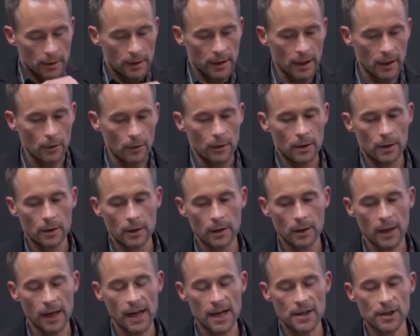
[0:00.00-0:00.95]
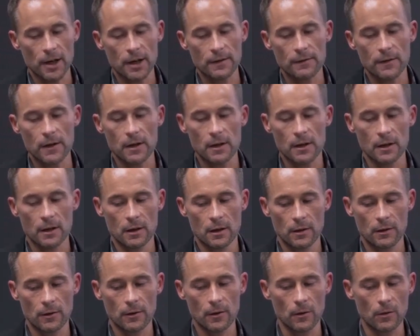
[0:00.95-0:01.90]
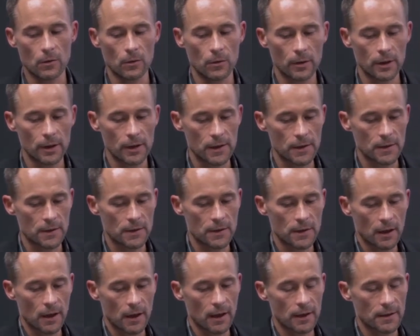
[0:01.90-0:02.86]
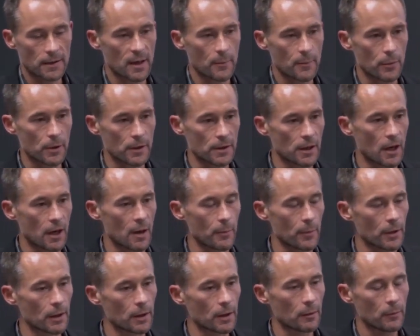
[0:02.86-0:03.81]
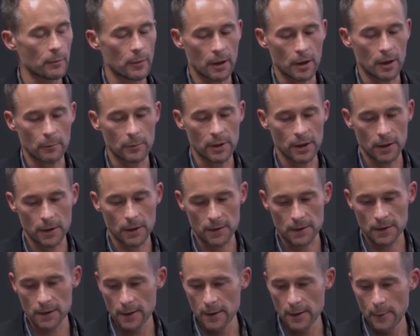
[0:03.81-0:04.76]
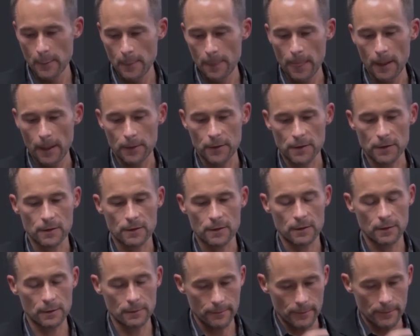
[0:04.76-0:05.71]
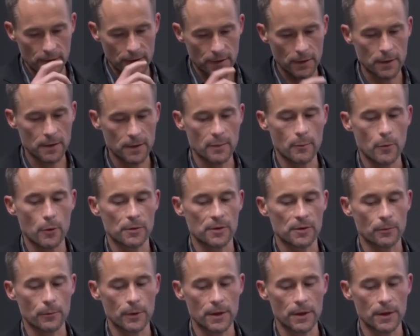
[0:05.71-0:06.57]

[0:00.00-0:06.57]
Now, HIV though, is a separate topic because this is the most